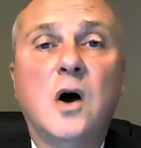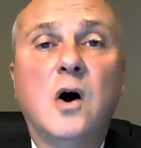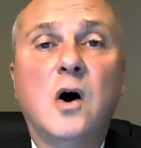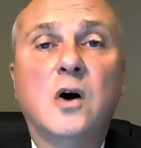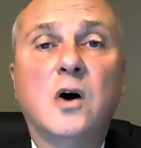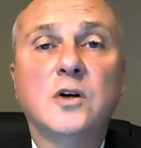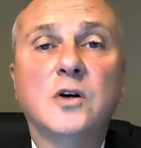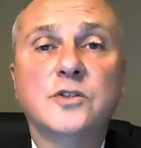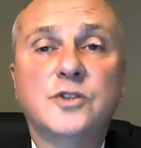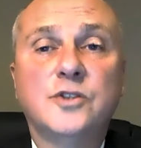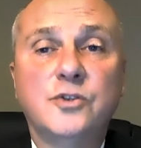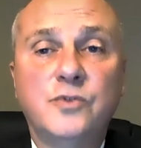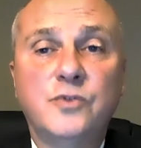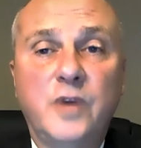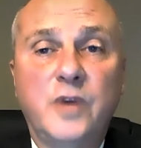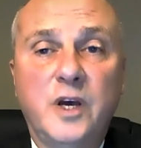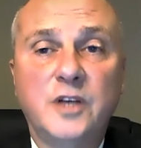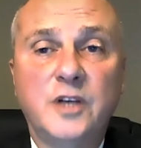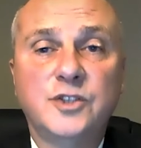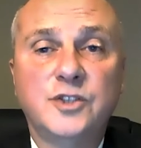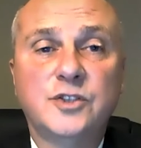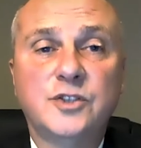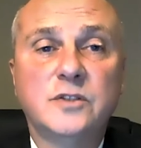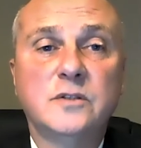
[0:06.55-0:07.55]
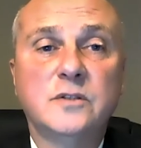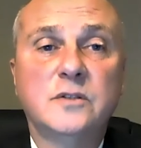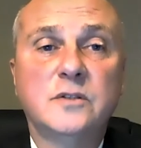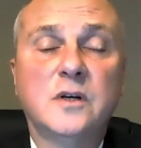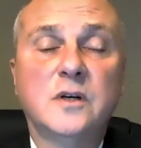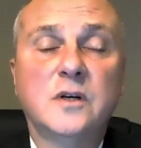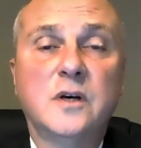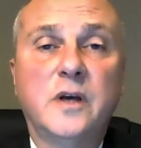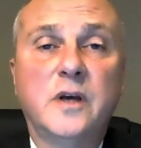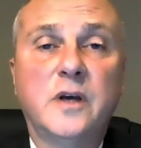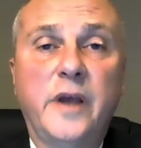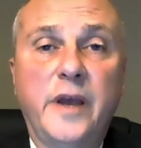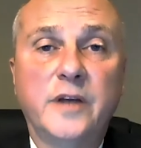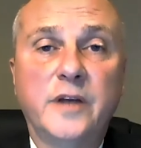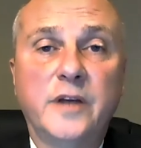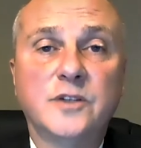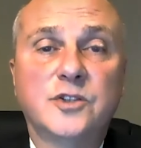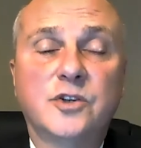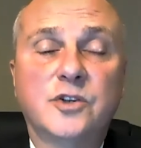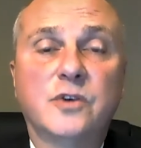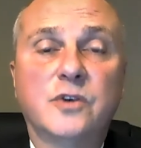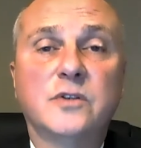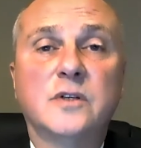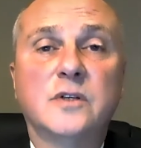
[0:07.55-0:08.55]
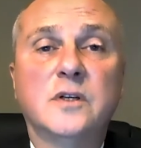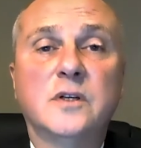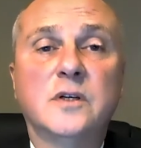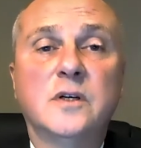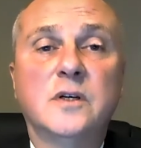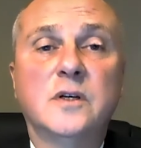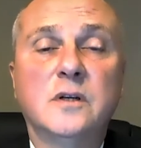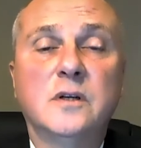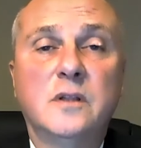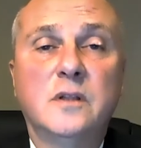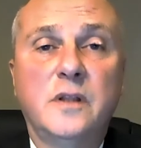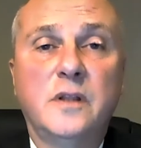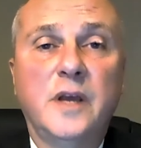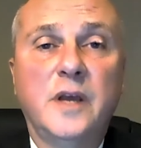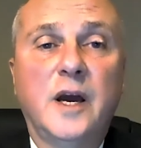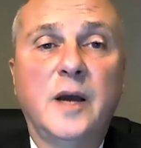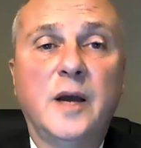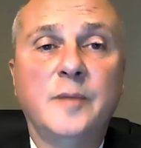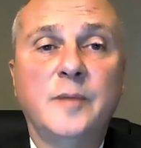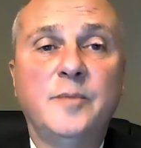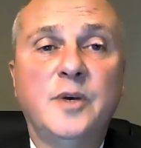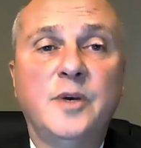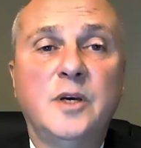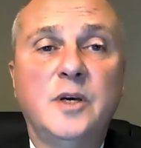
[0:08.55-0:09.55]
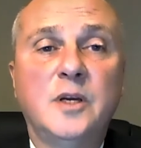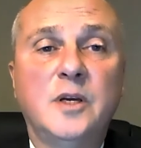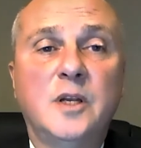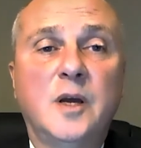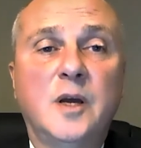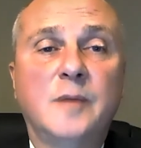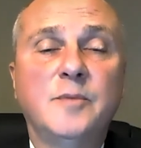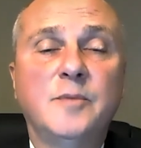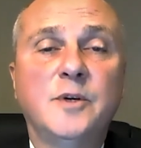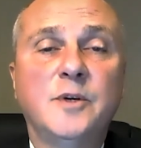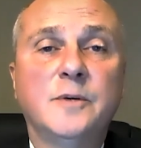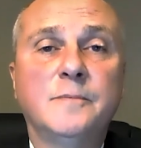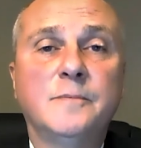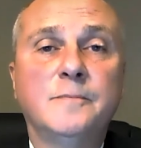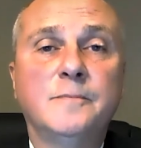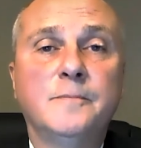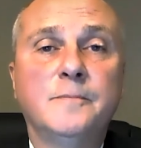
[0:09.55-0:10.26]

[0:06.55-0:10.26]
our two nations, and certainly the IBEW.